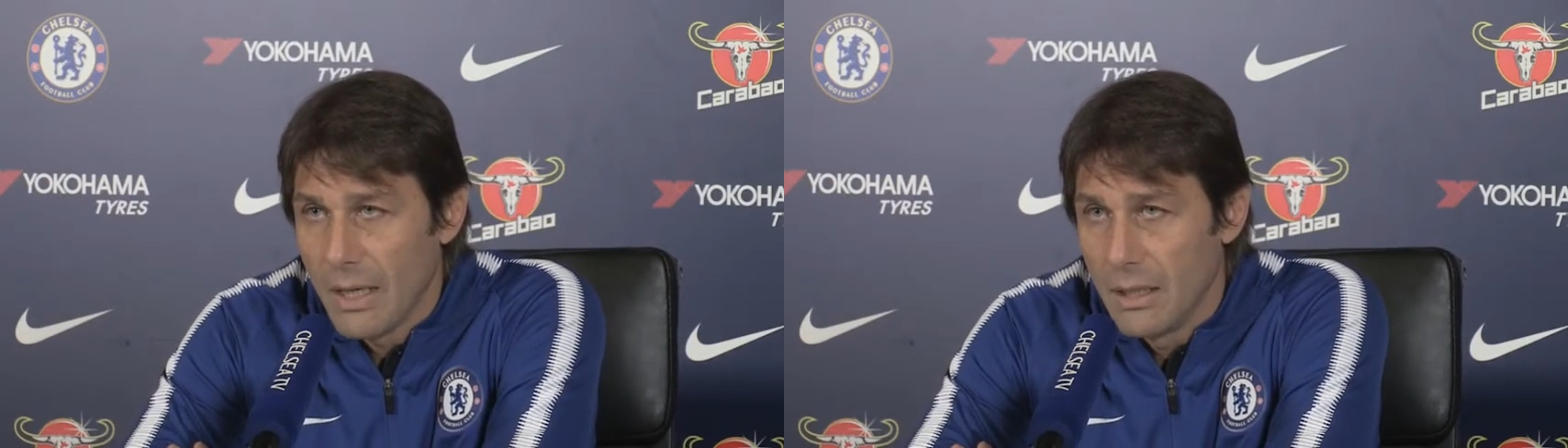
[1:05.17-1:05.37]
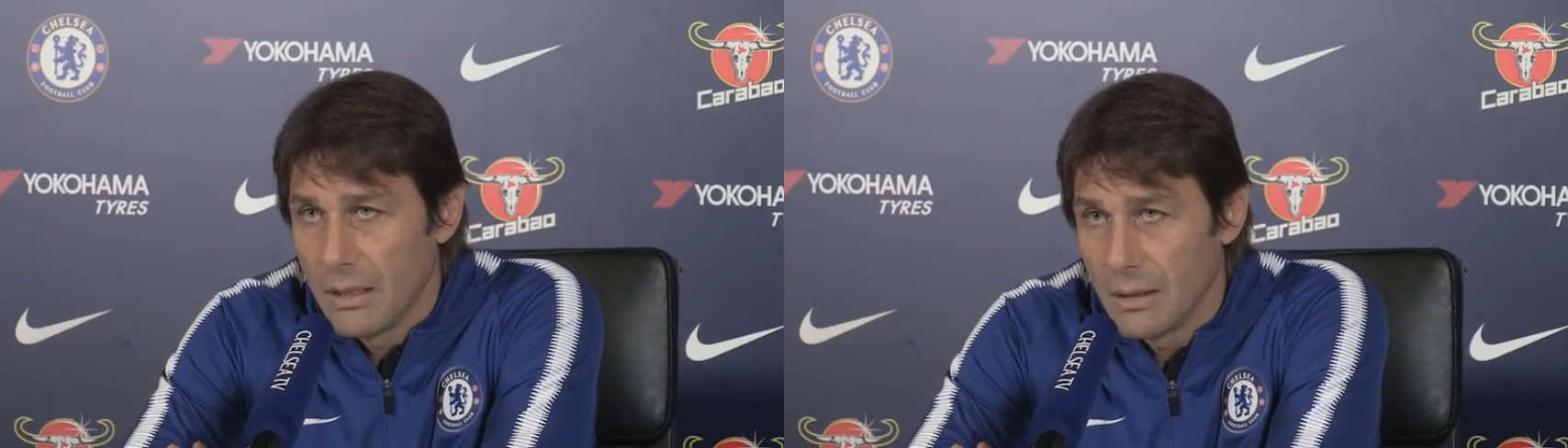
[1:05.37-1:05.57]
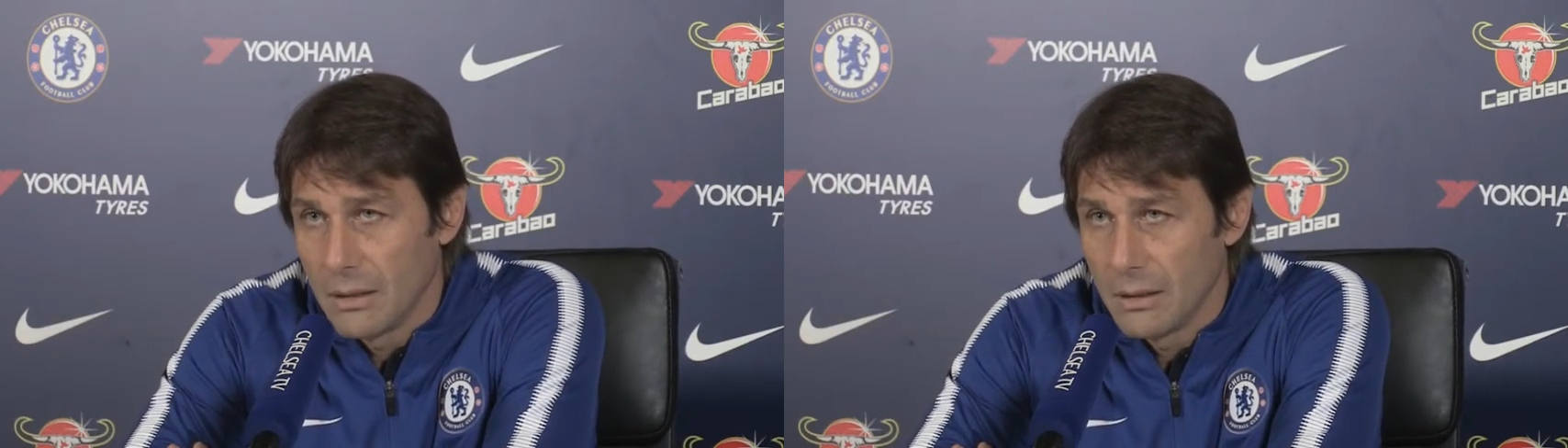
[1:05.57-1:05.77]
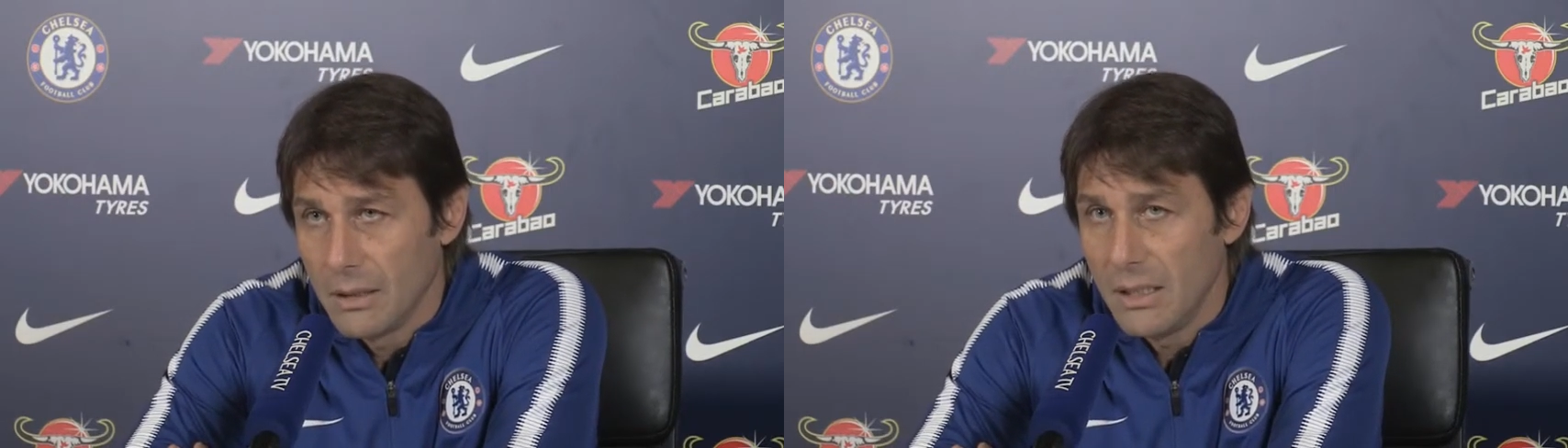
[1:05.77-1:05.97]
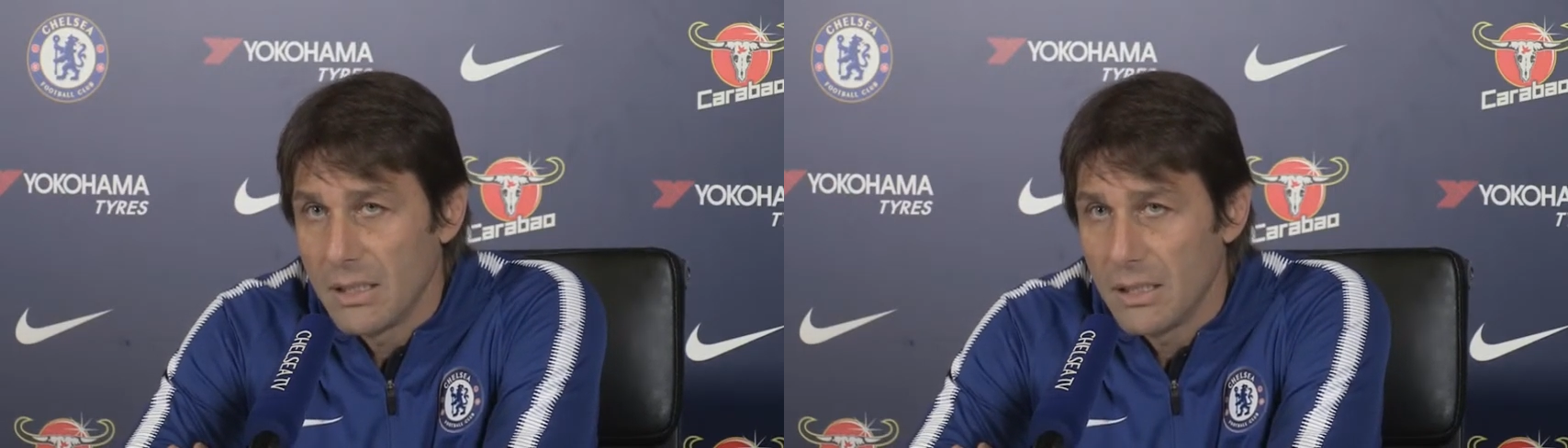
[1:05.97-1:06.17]
uh,
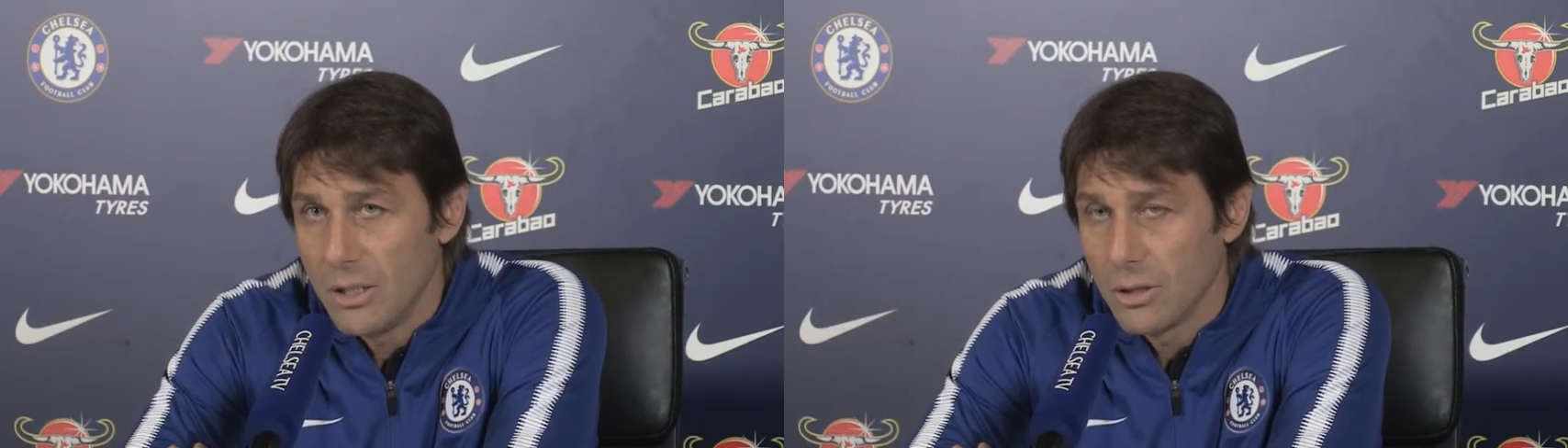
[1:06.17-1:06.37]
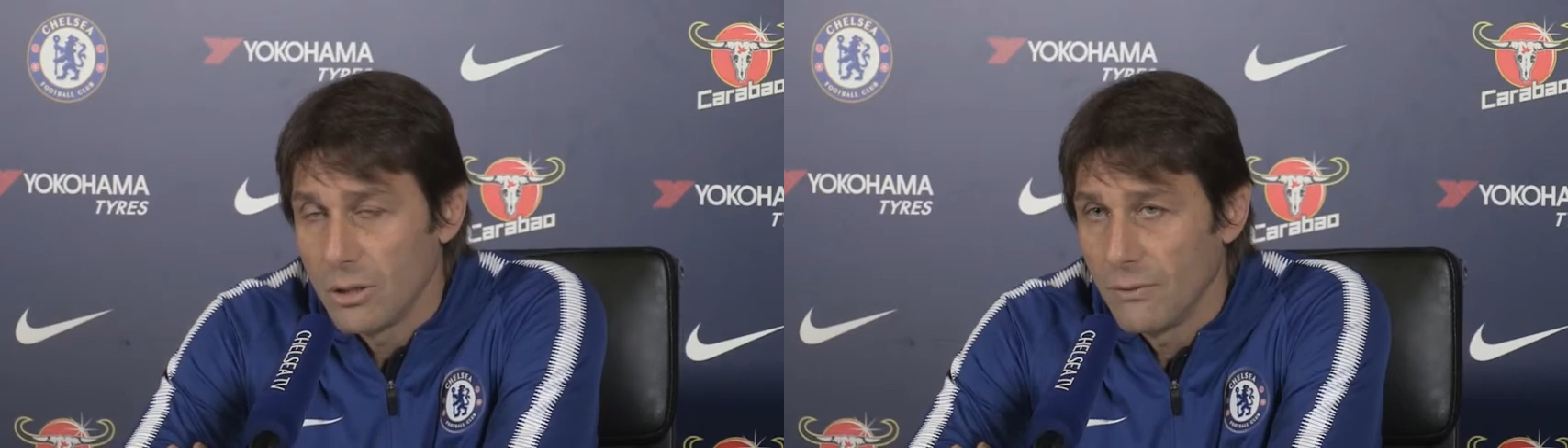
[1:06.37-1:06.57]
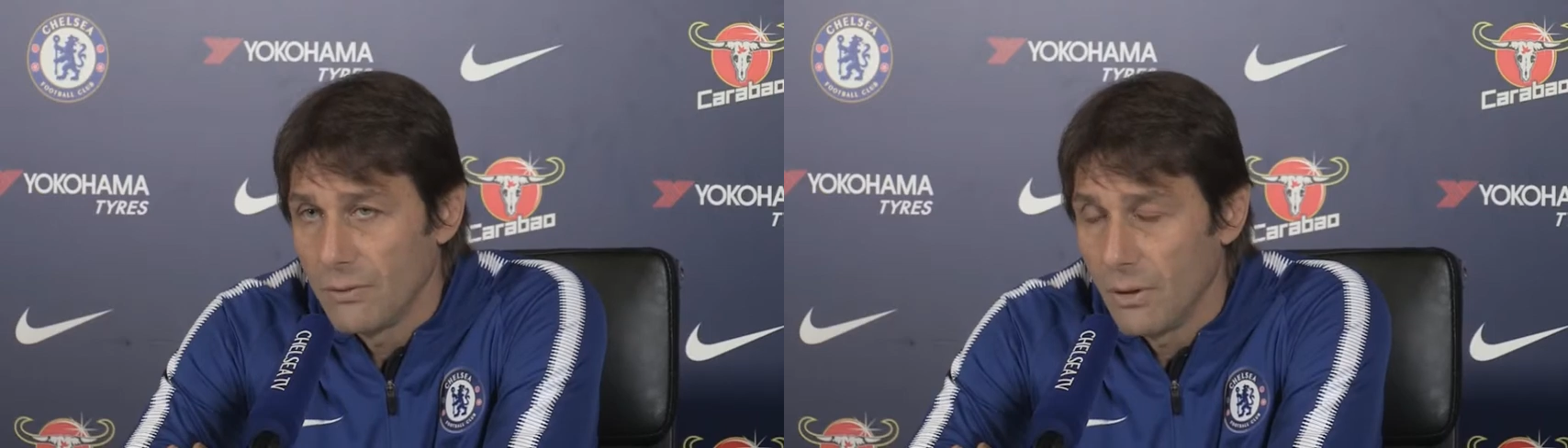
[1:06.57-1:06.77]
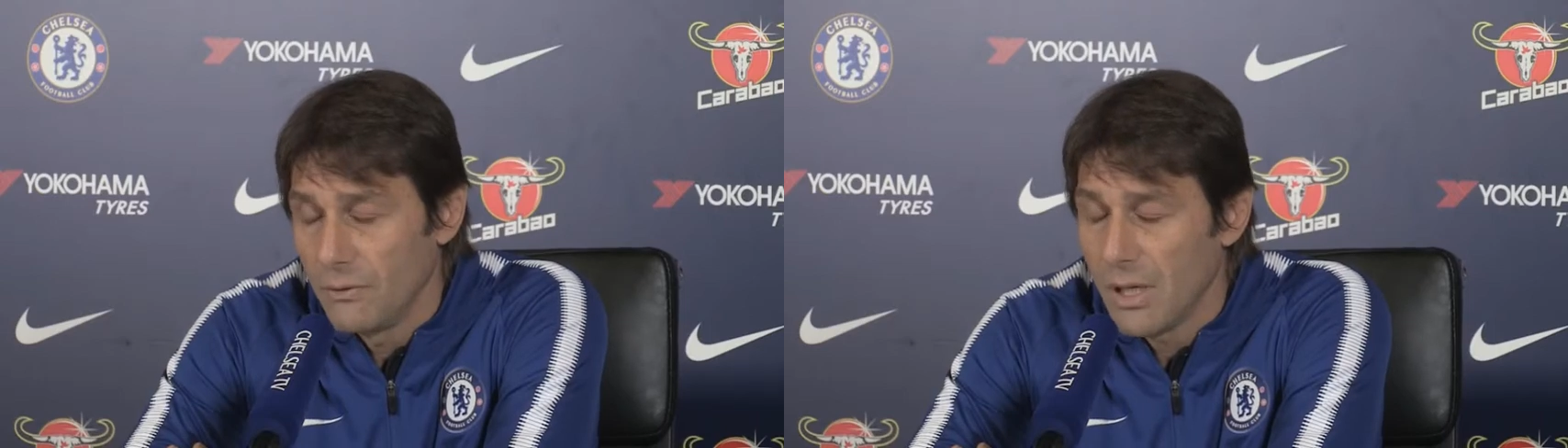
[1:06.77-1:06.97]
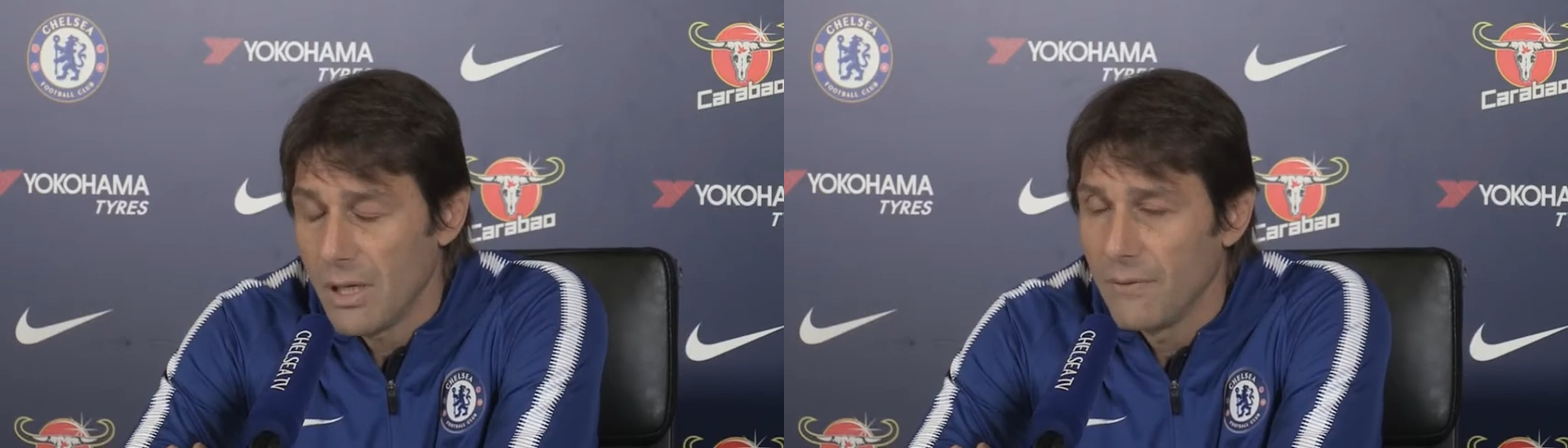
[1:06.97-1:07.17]
the decision of,
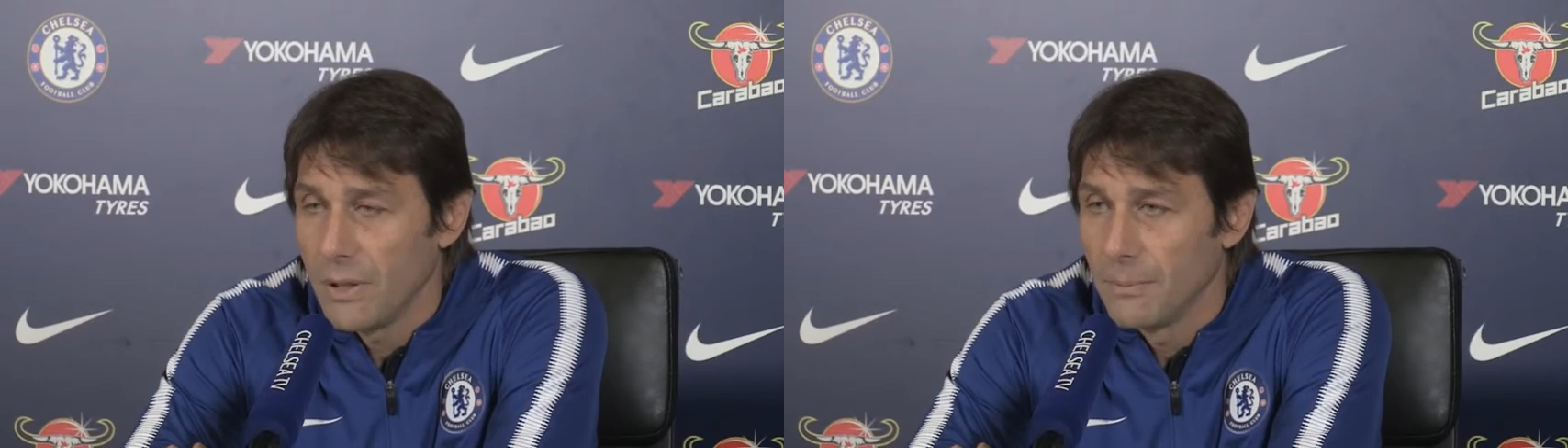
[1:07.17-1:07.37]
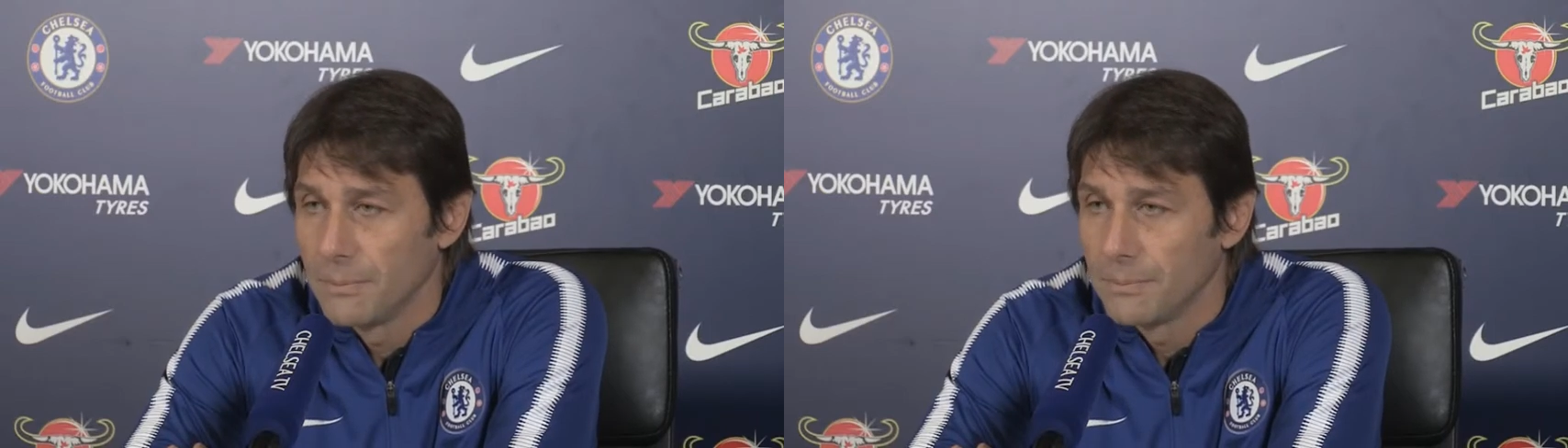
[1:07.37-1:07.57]
of the referee.